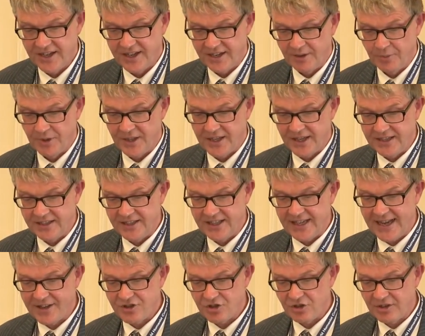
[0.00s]
within
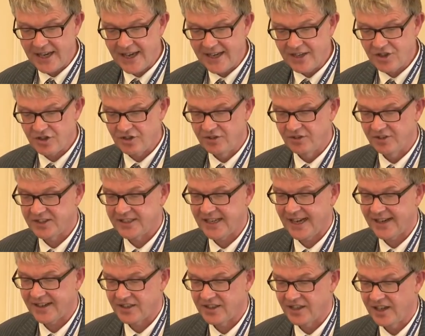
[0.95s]
the educational
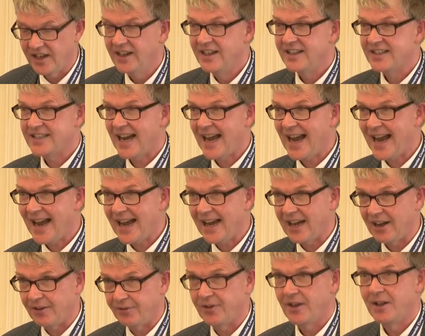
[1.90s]
sector to
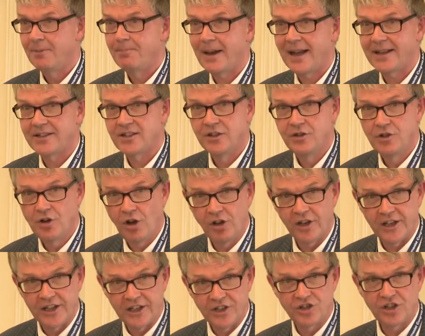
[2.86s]
have better
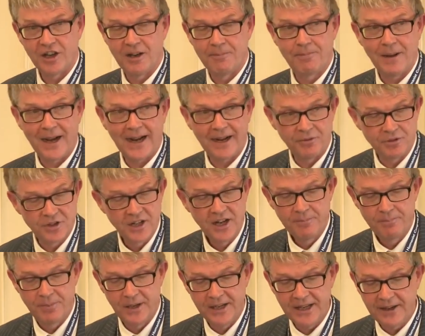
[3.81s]
knowledge about
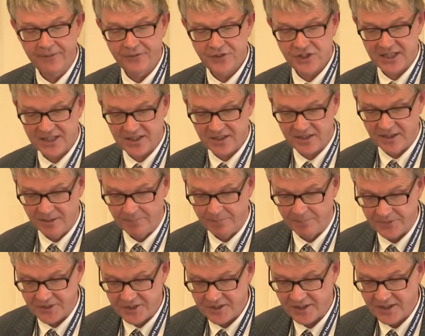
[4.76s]
belief
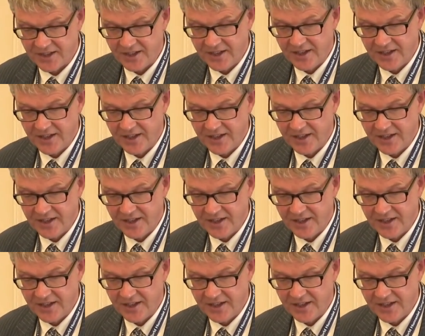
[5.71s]
systems.